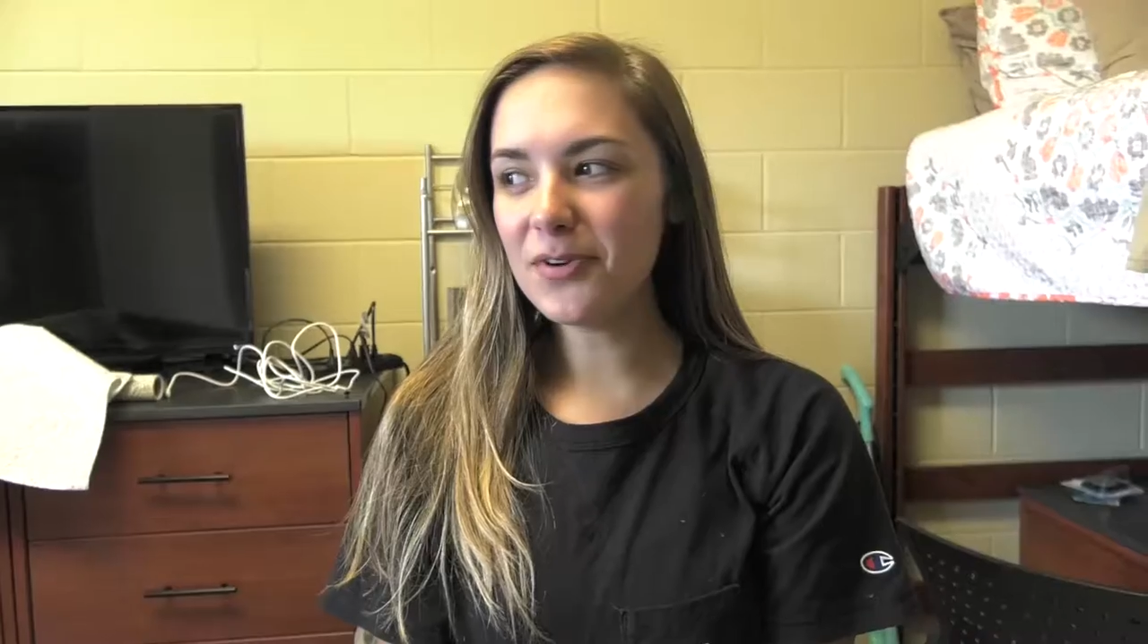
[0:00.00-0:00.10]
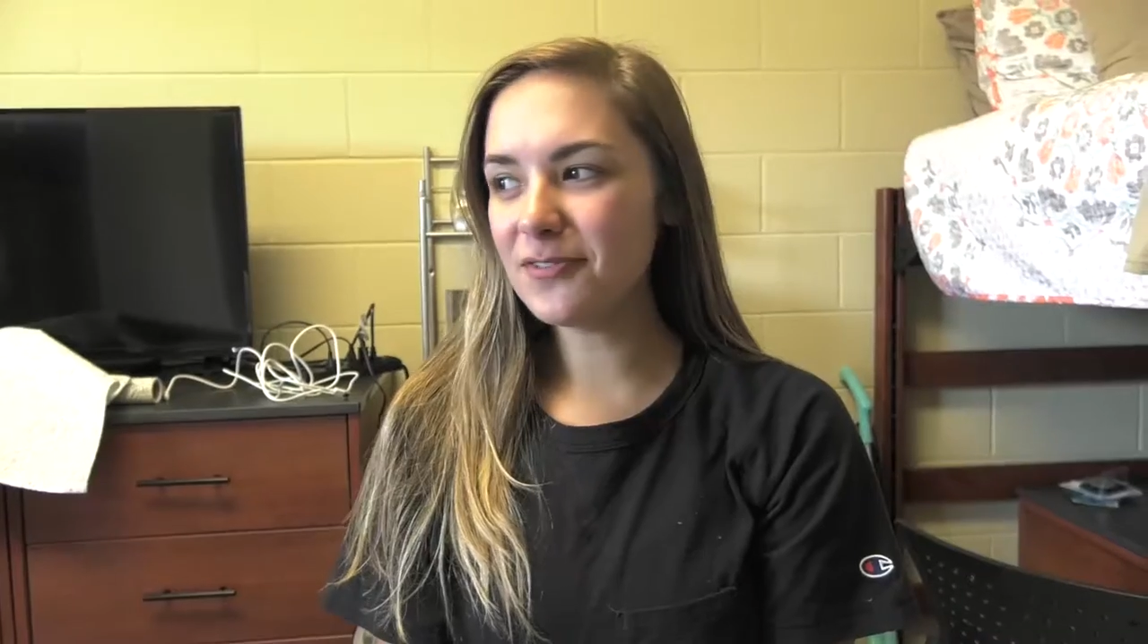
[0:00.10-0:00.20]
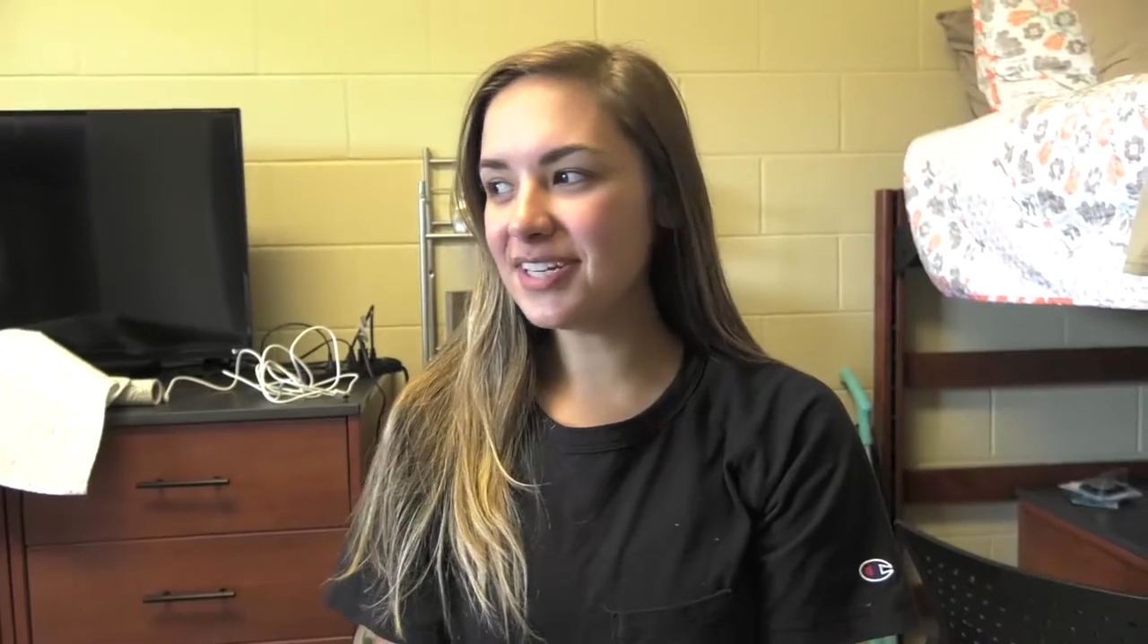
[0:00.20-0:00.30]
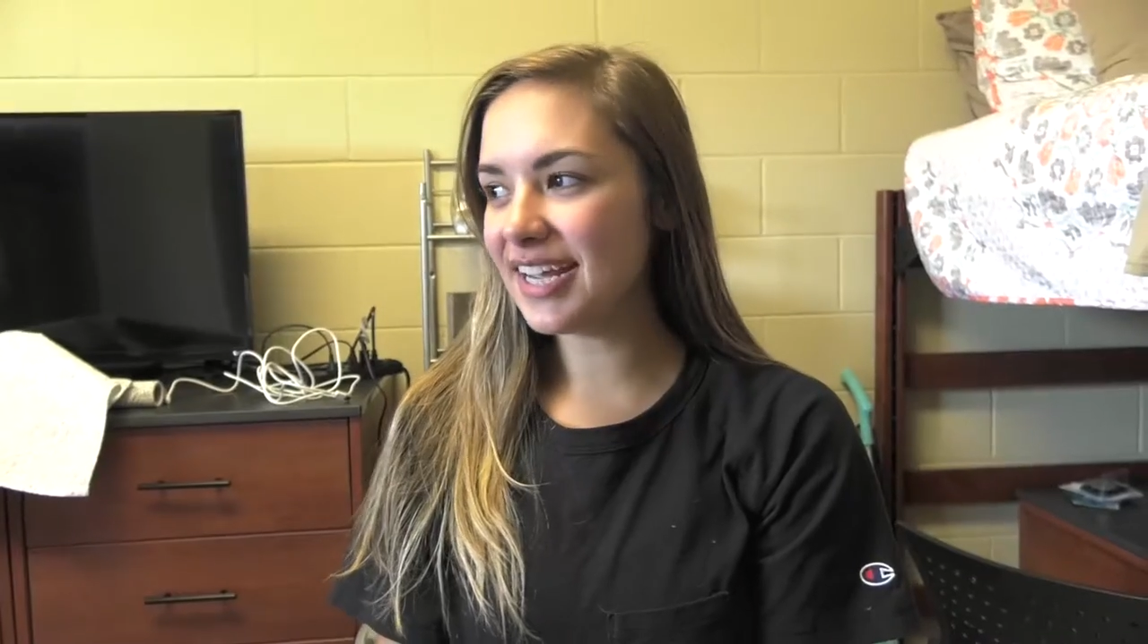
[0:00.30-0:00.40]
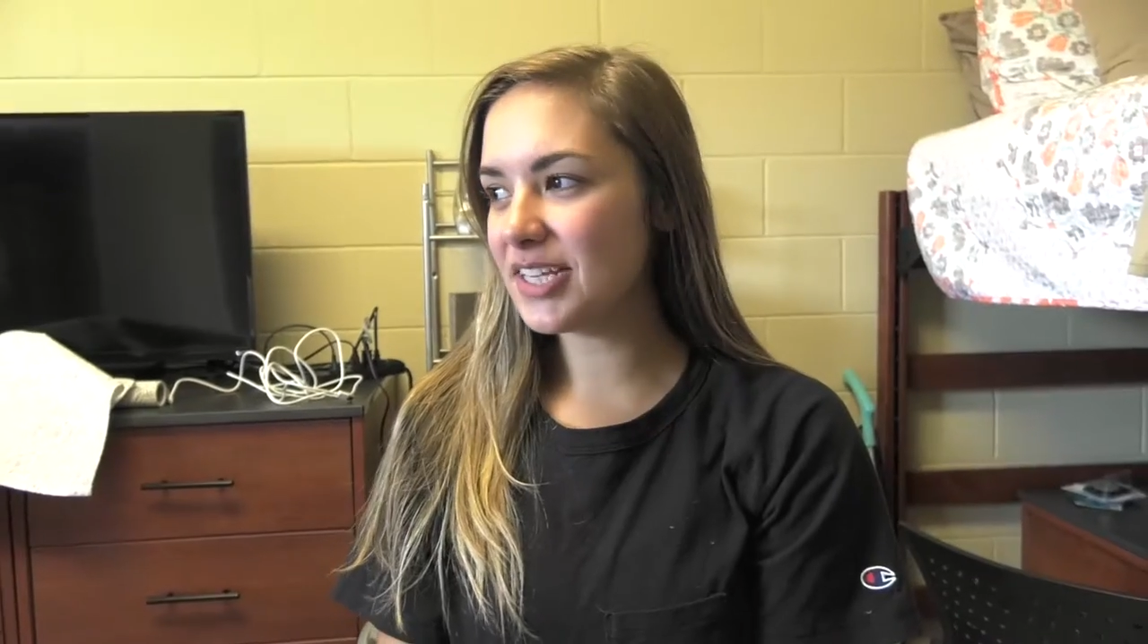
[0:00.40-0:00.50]

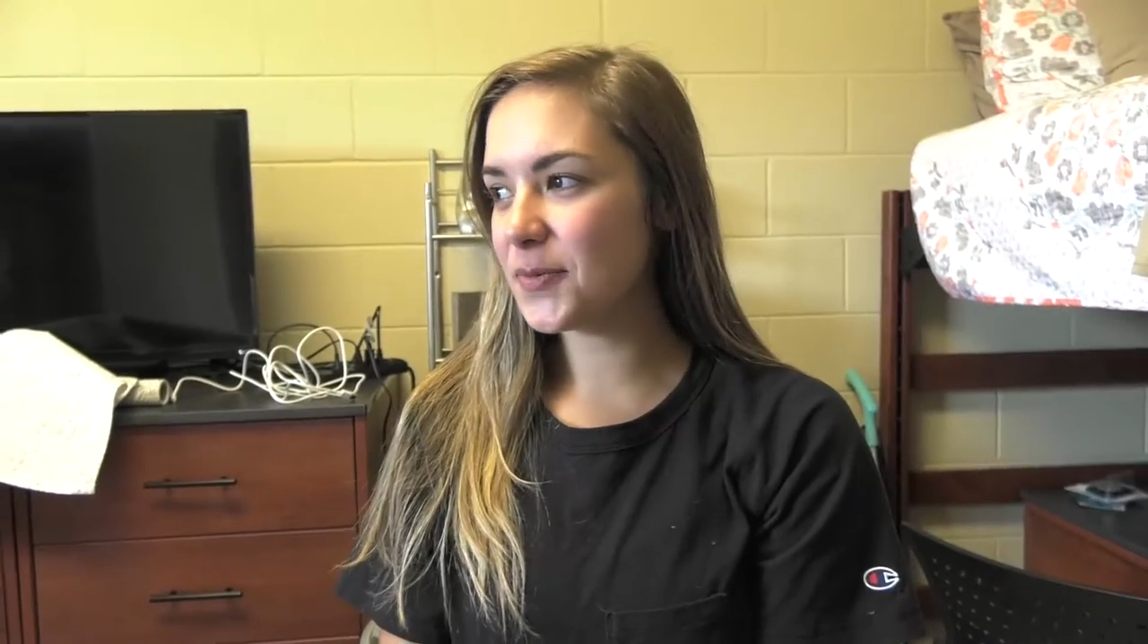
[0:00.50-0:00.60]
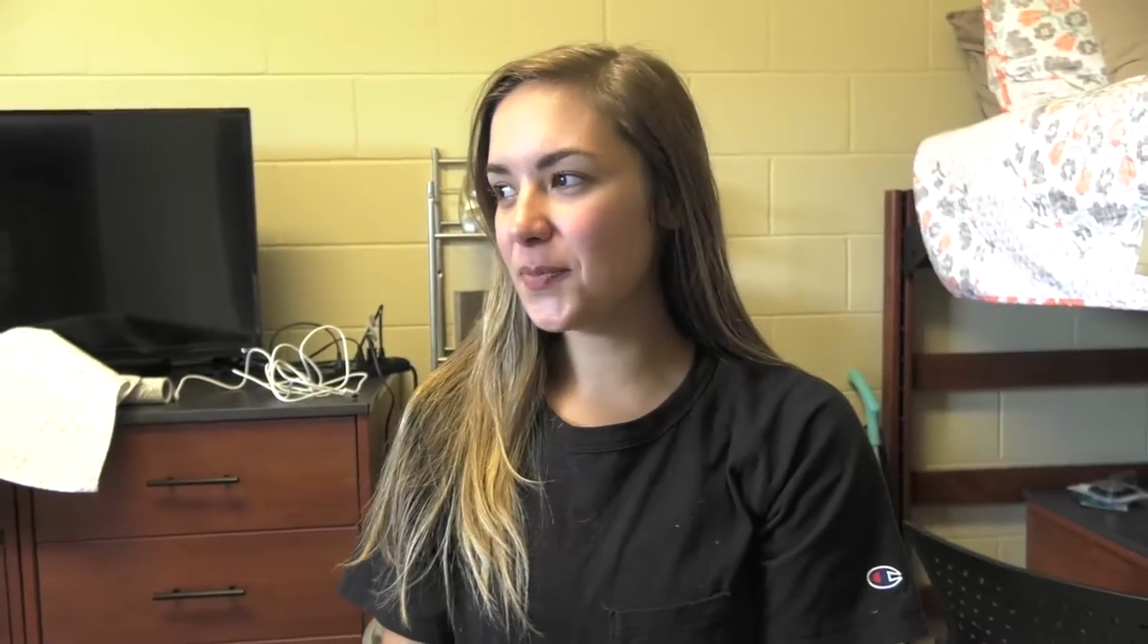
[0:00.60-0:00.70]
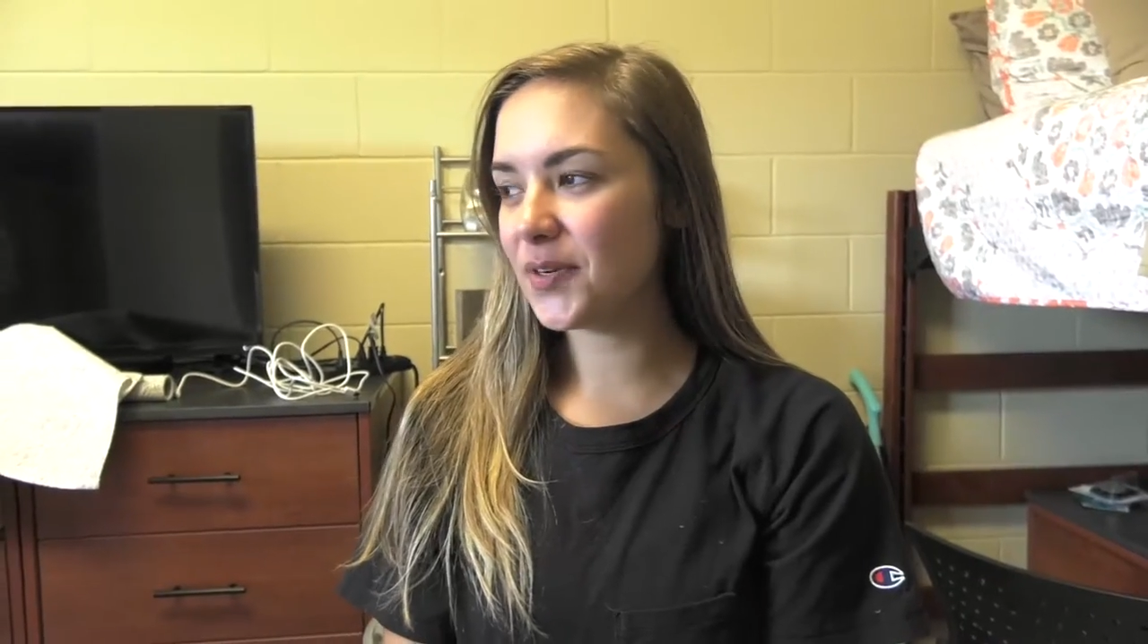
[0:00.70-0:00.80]
moving day's been